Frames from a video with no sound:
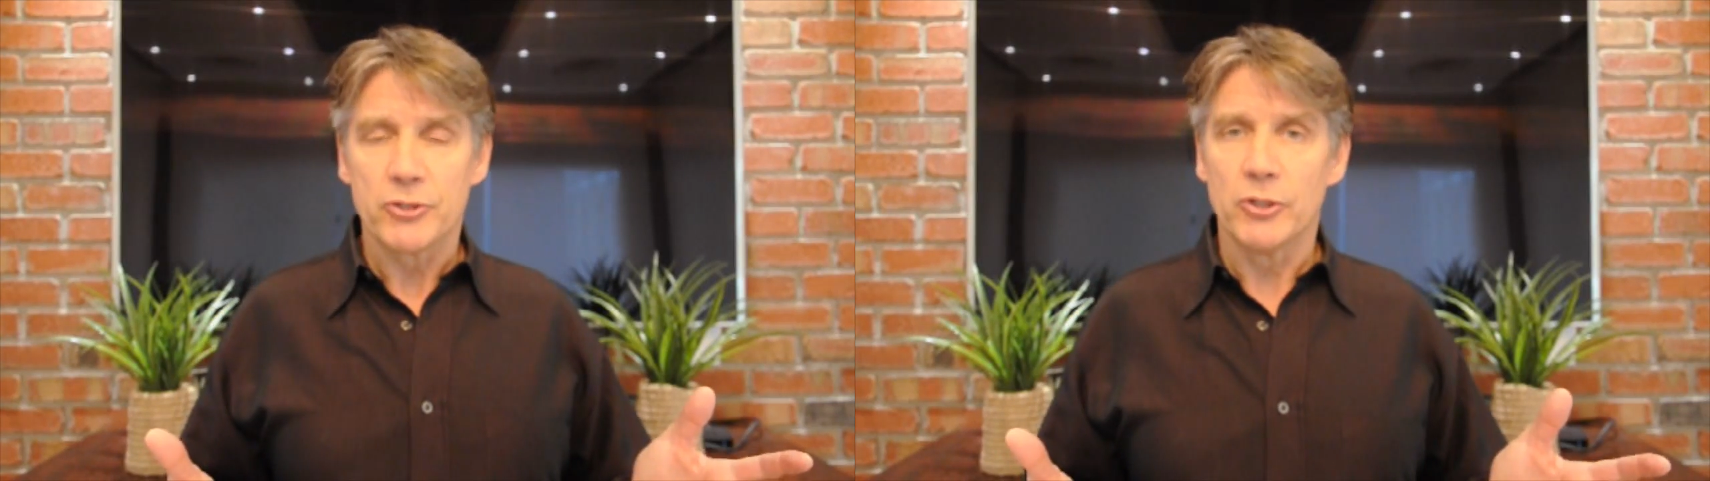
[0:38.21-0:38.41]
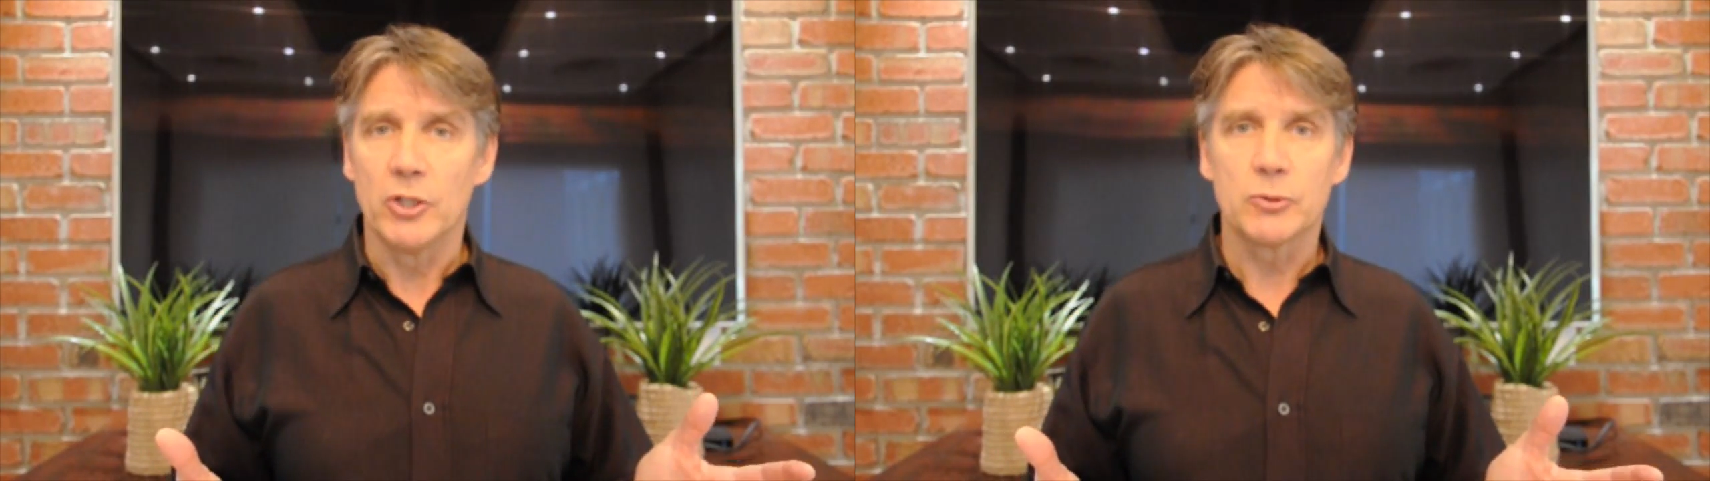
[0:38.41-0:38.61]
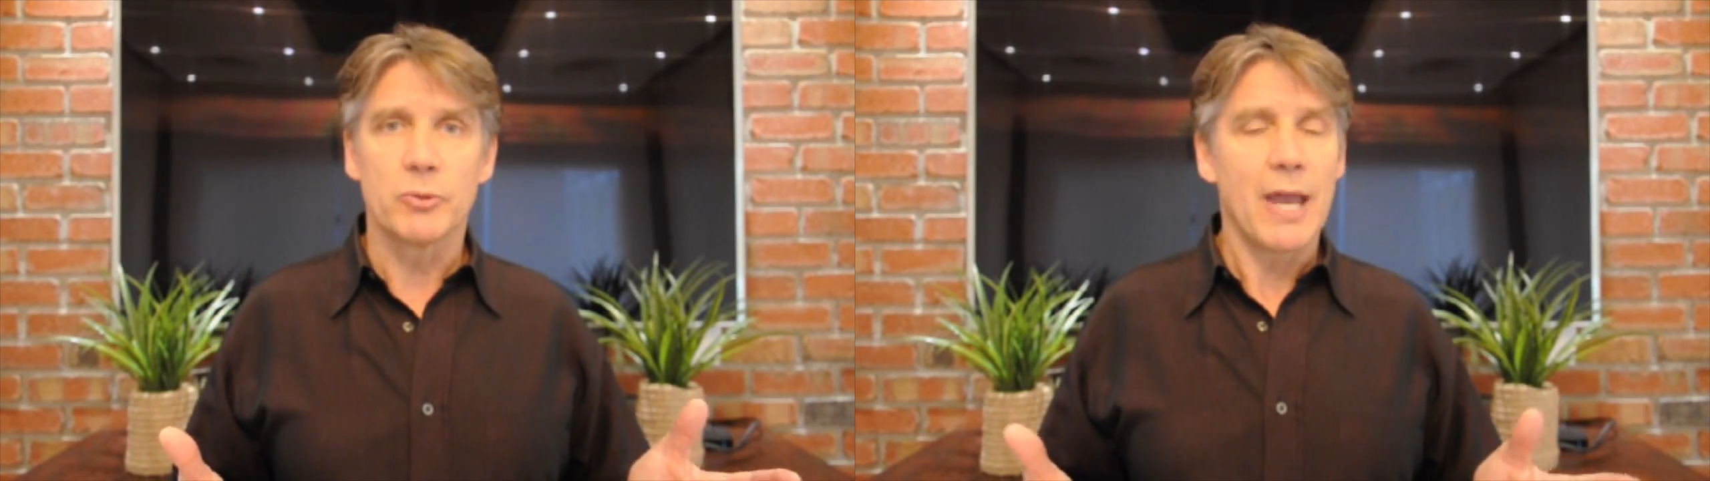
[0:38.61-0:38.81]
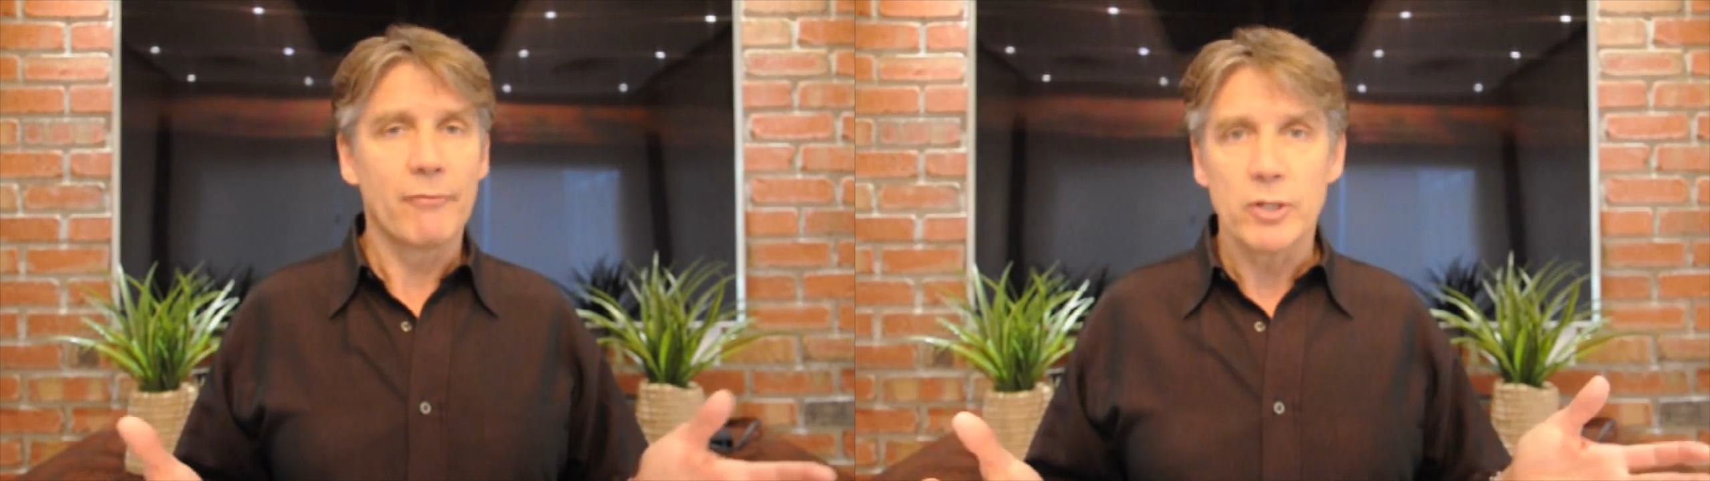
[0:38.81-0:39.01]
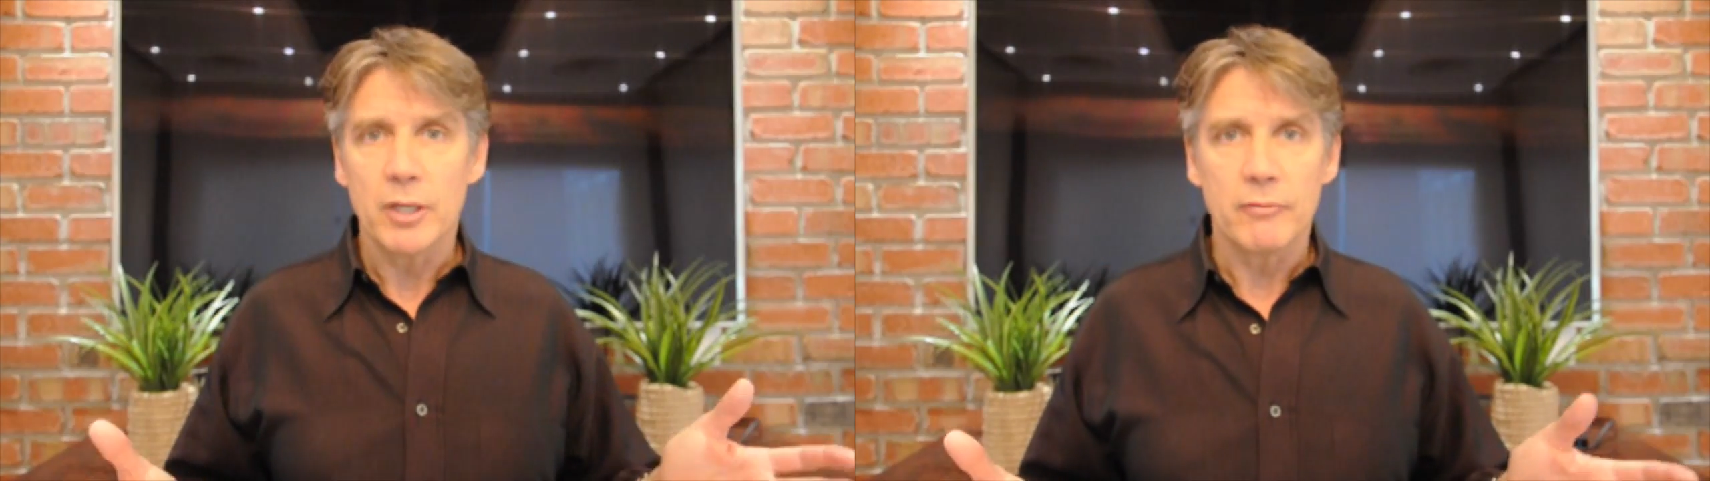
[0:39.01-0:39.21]
results with
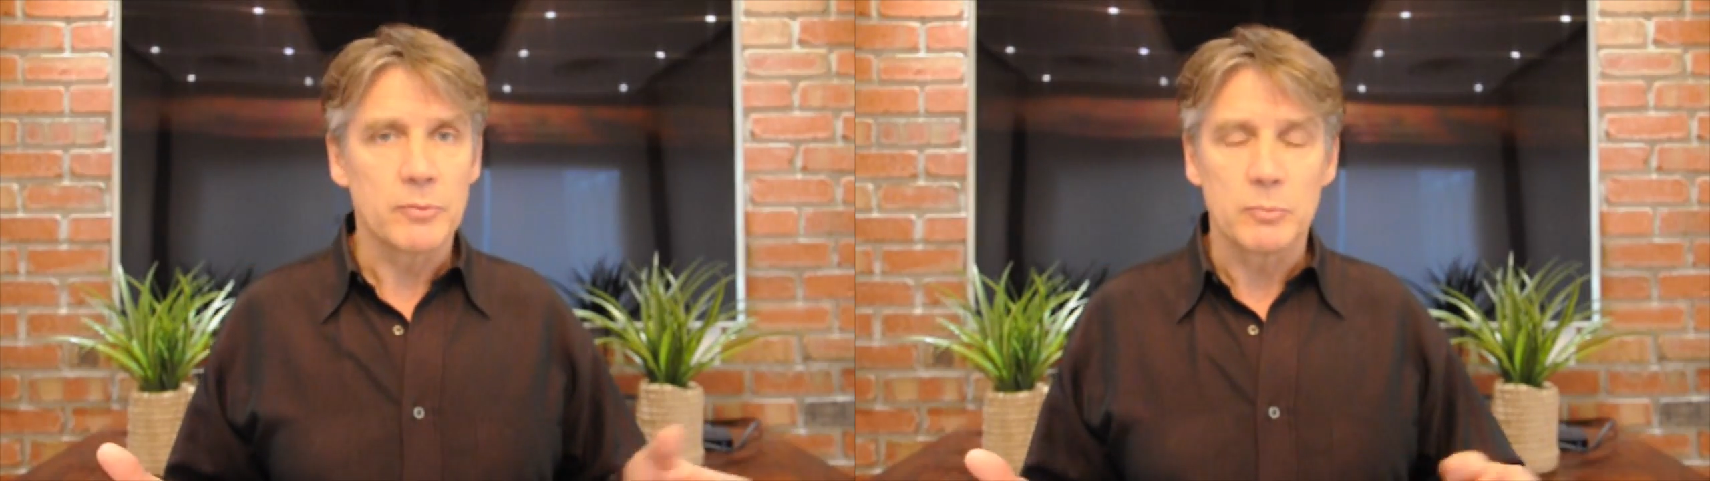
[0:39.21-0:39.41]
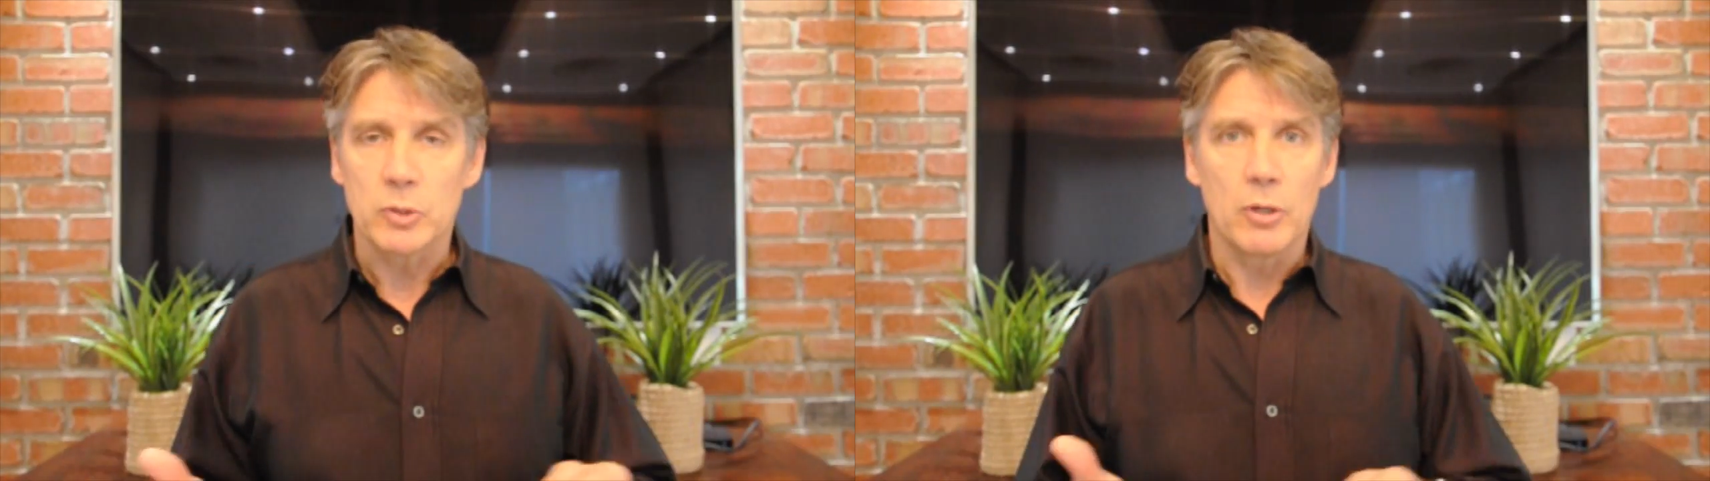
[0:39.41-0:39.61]
everything from